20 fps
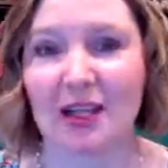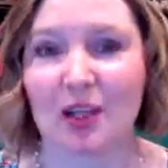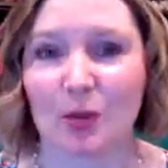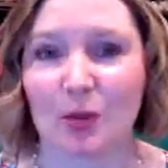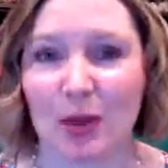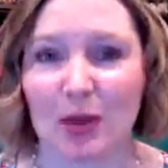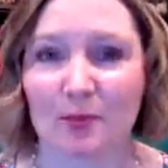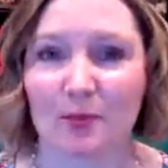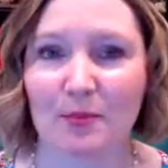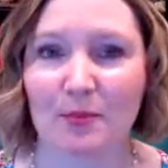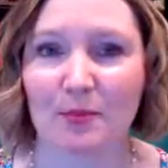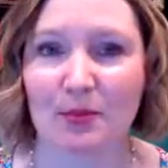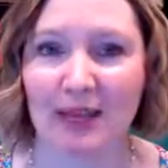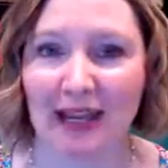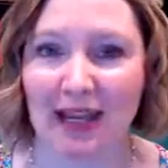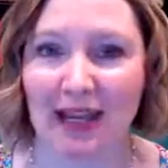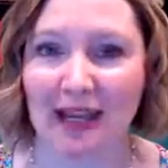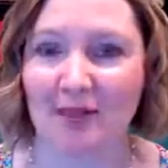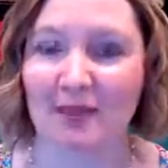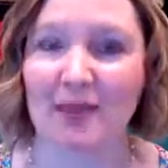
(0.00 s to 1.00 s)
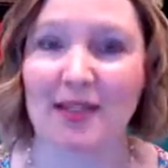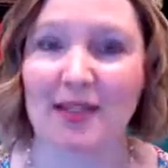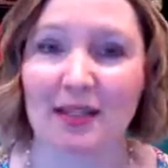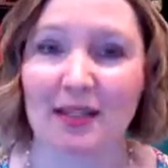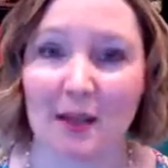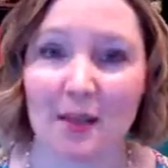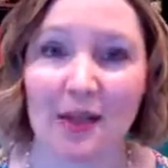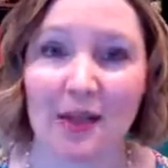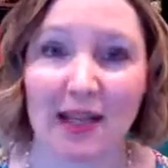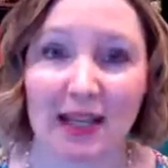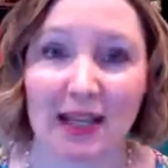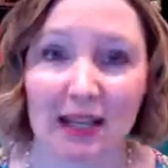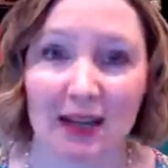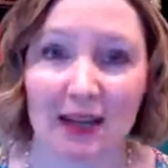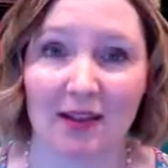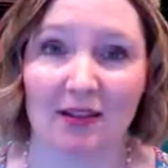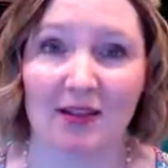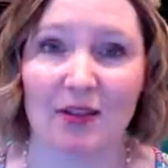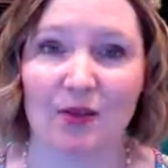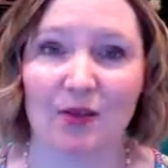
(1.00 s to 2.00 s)
You might blame somebody
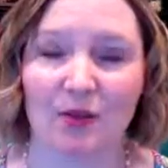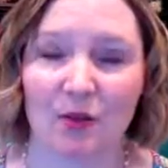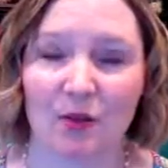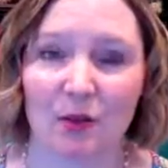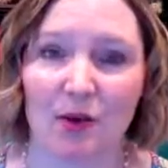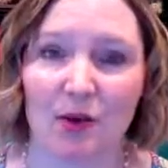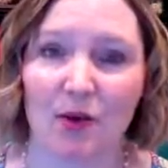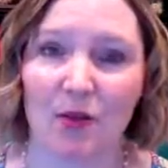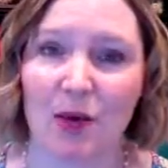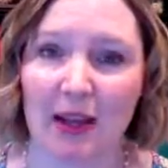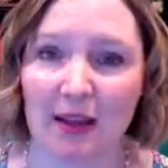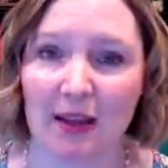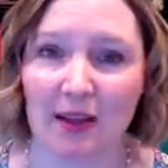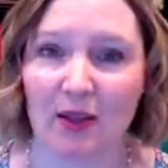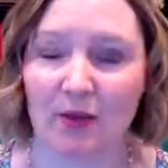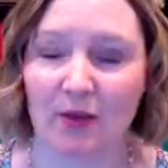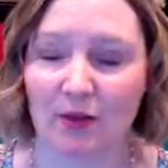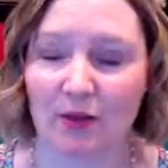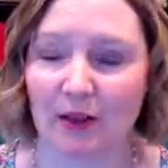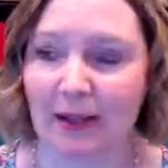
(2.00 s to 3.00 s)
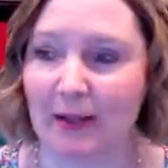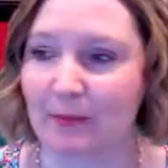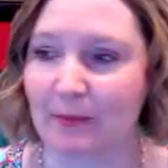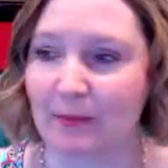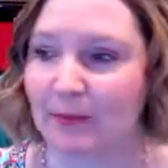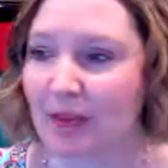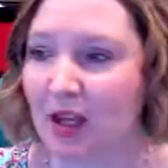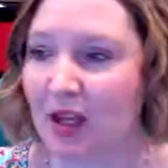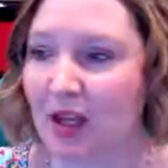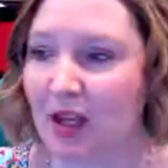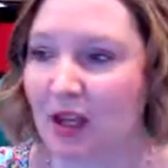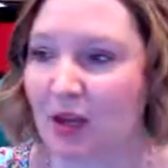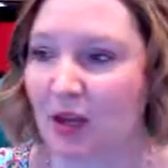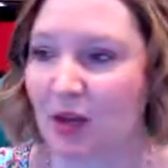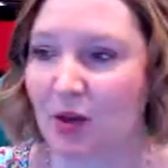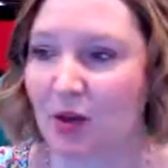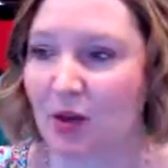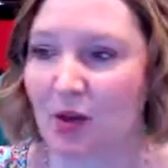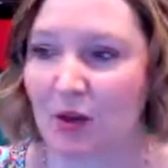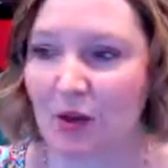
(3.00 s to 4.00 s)
else for the way that you're feeling.
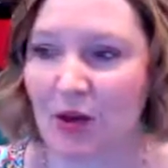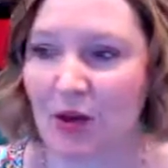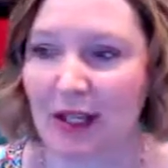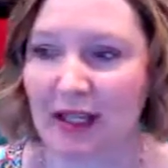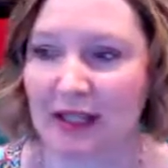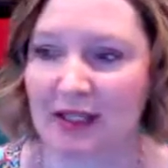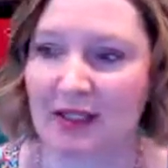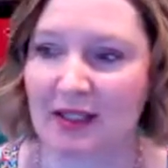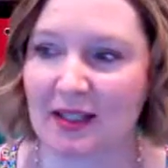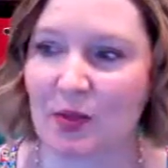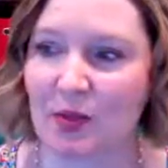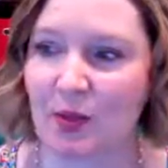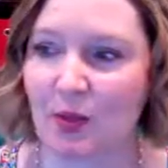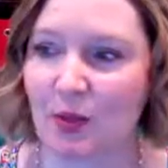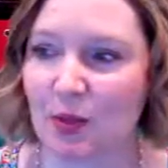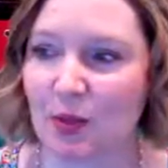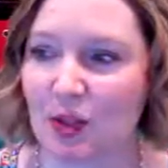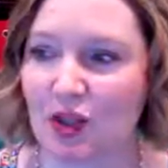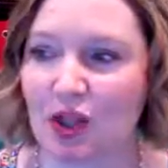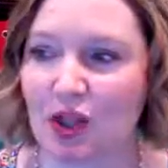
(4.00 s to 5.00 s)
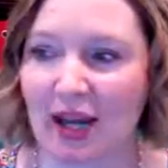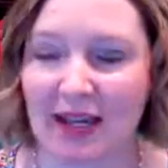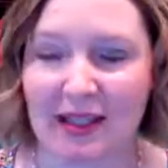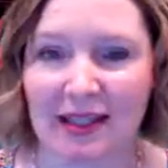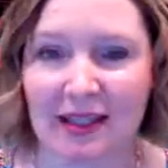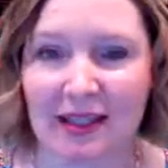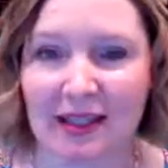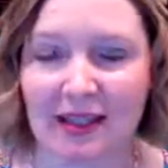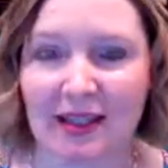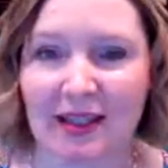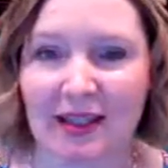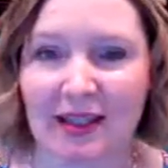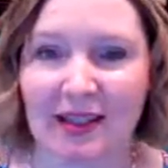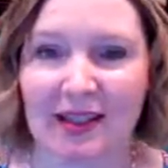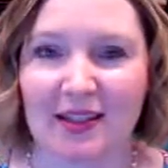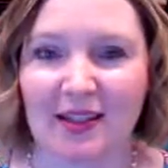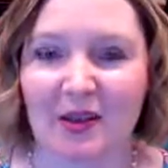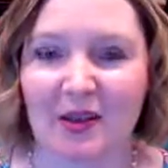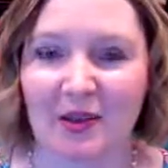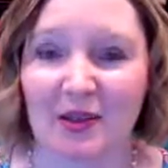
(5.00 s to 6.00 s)
The third one is projecting.
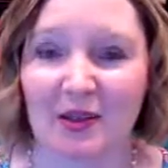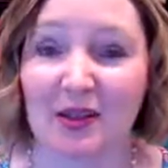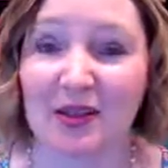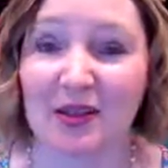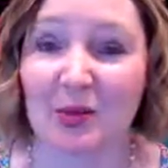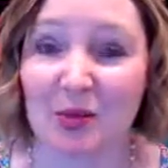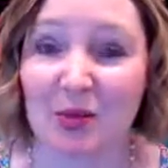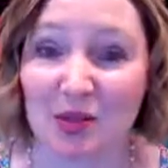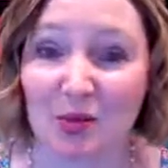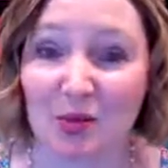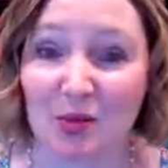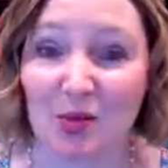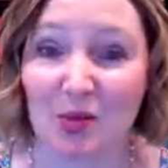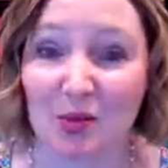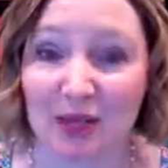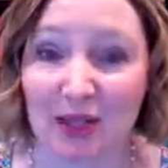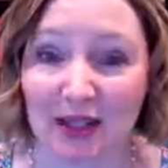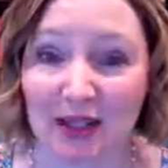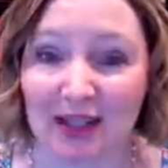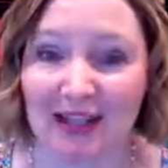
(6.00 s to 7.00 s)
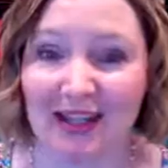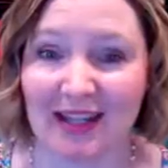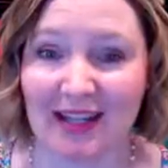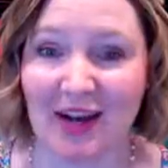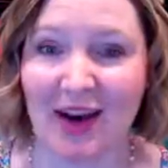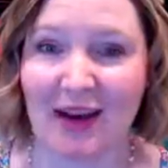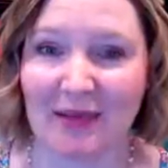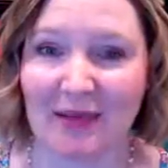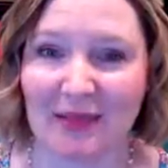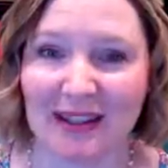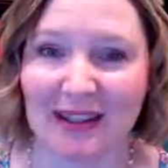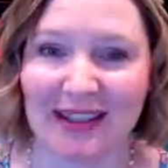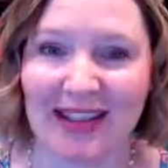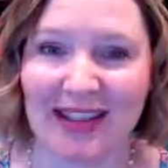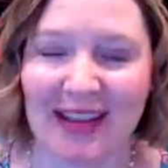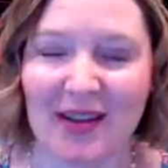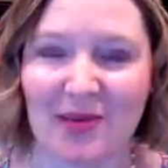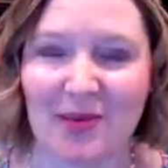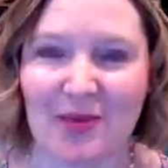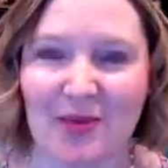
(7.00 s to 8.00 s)
So this one is really common,
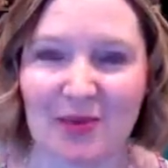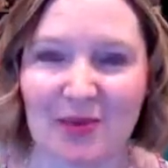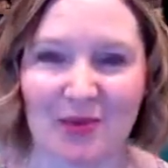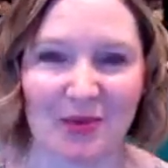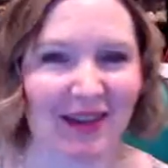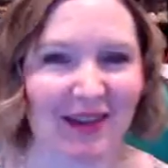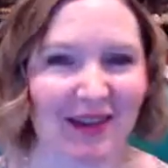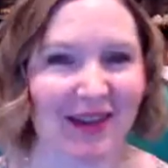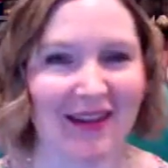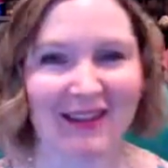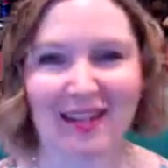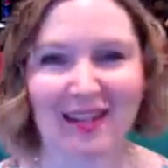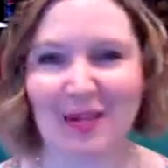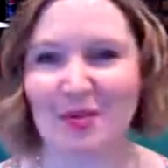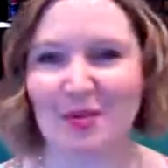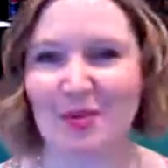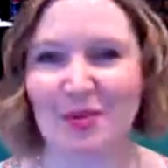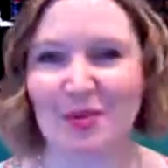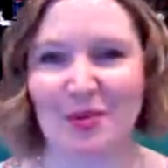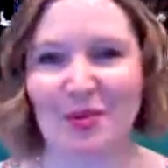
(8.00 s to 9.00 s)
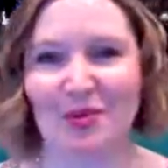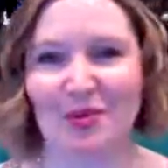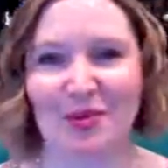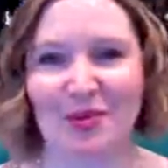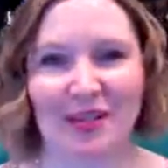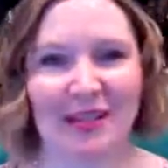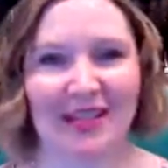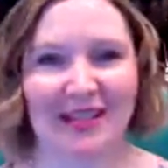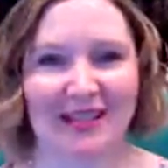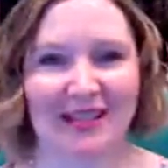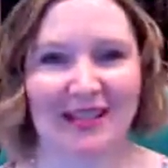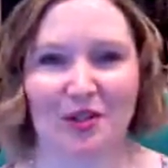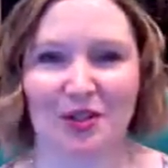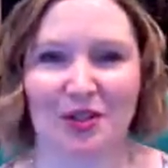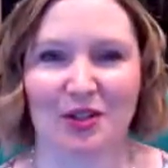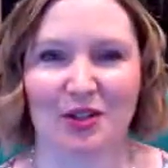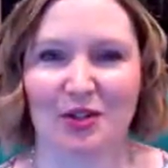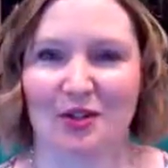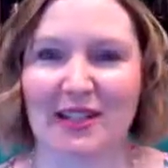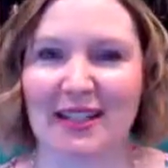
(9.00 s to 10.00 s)
and a lot of times we don't realize that
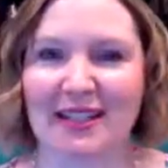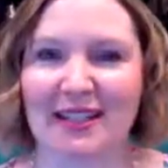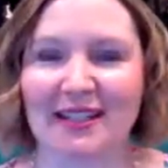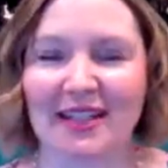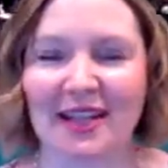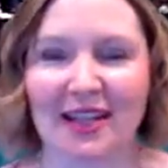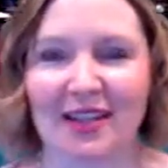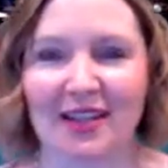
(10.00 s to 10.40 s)
we're doing it.